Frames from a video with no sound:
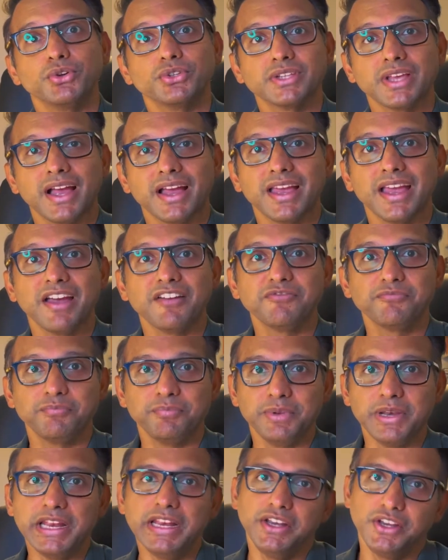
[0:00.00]
I have
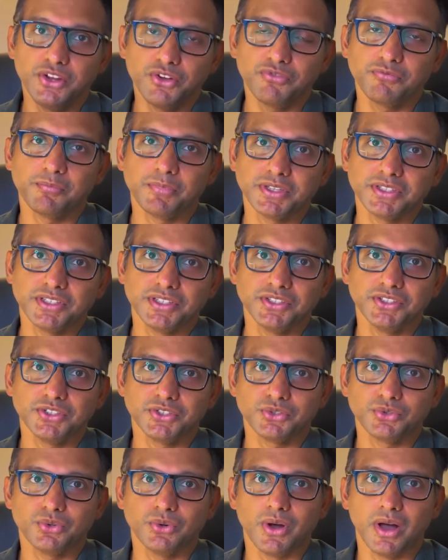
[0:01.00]
plenty of messages
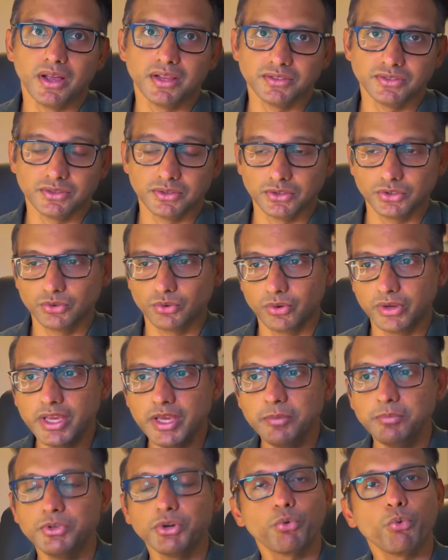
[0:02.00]
to answer. So keep
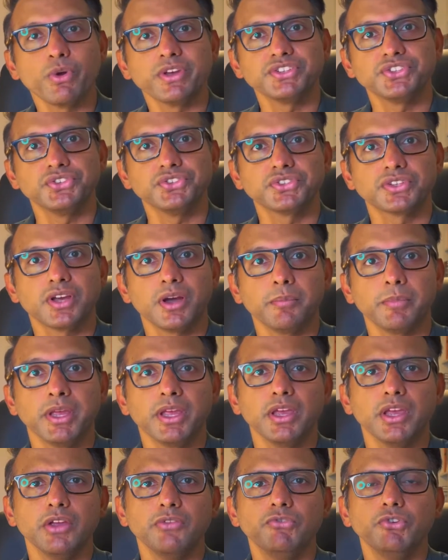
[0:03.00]
the questions coming.
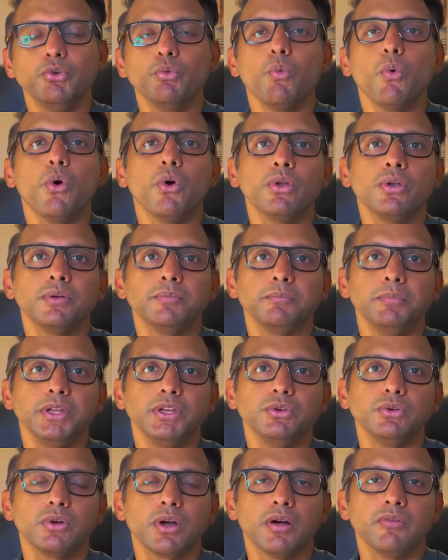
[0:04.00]
If you want me to
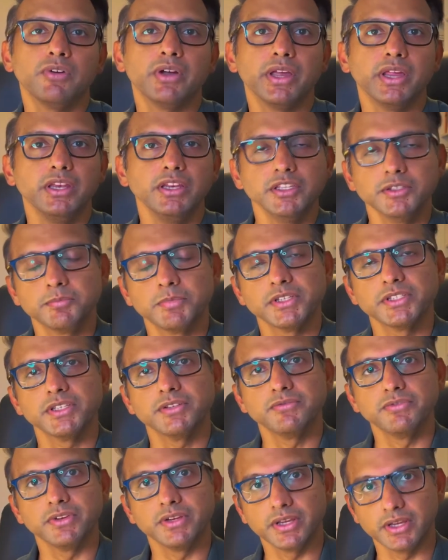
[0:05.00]
cover any
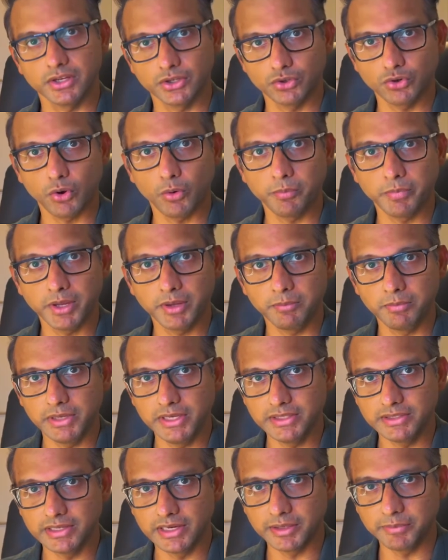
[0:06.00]
specific topic,
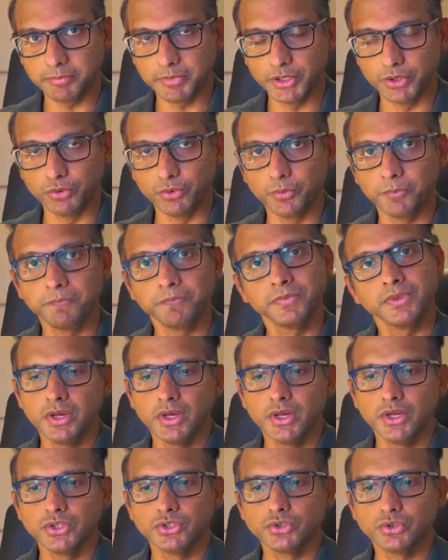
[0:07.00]
please let me know.
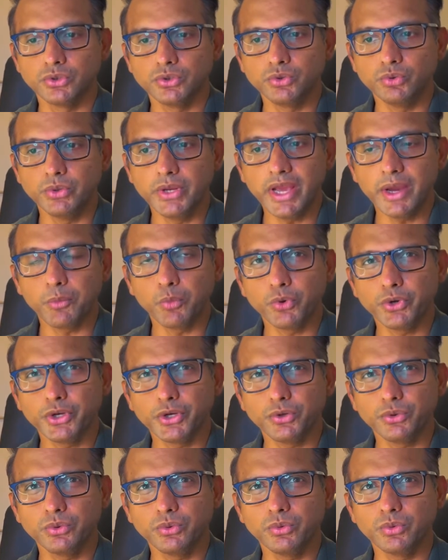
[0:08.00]
So today I wanted
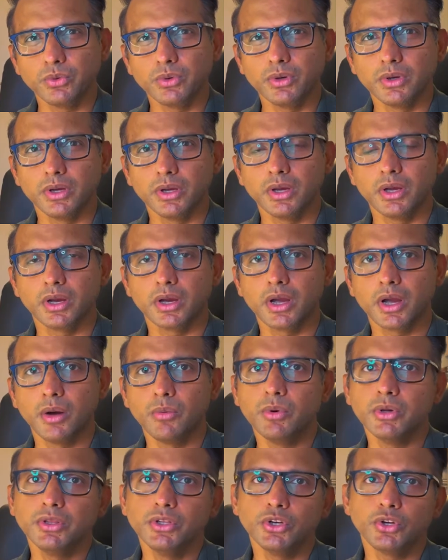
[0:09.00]
to
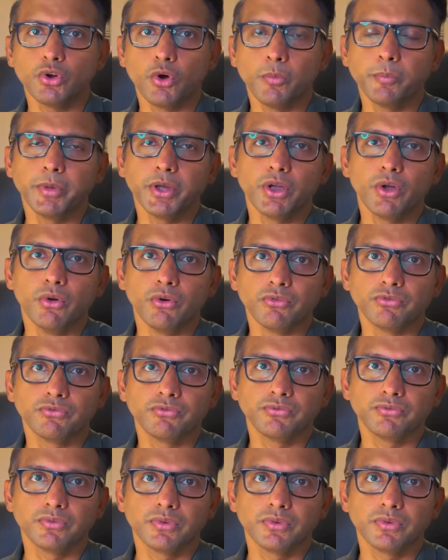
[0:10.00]
cover the topic of